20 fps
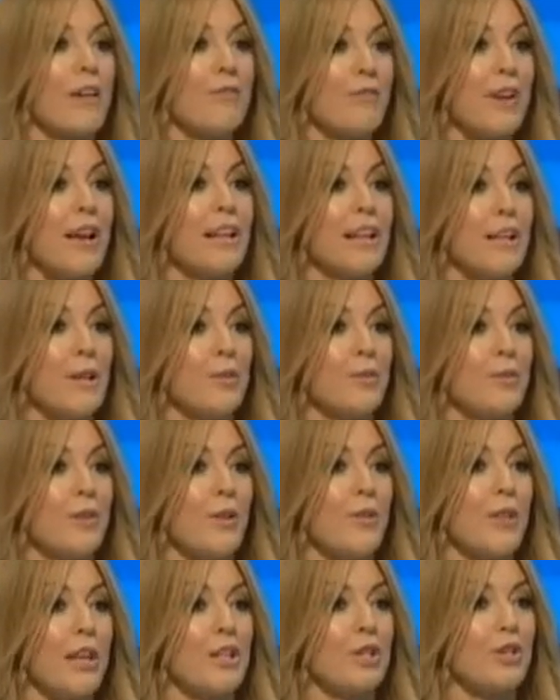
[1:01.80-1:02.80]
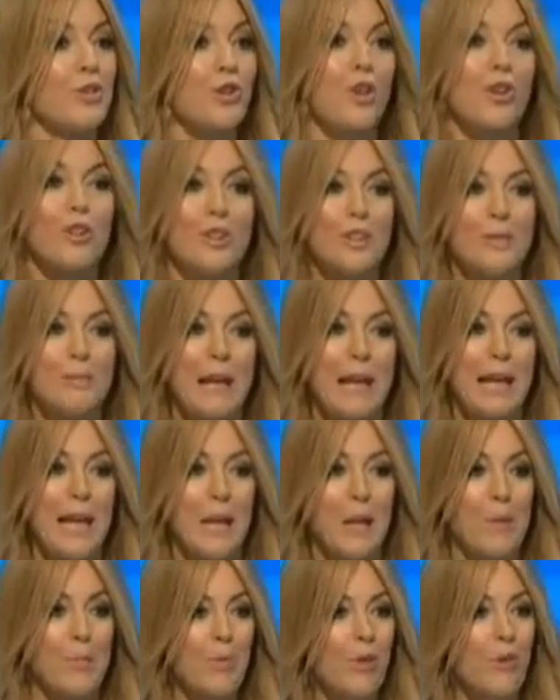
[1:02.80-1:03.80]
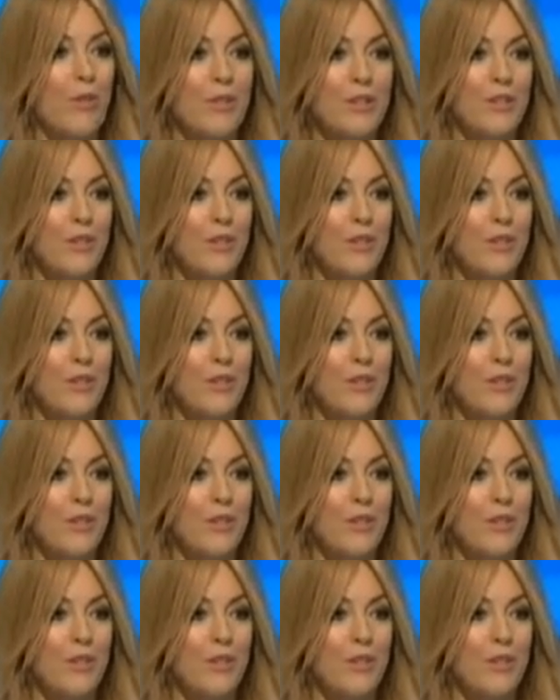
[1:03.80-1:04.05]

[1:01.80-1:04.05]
value, so they struggle to make any profit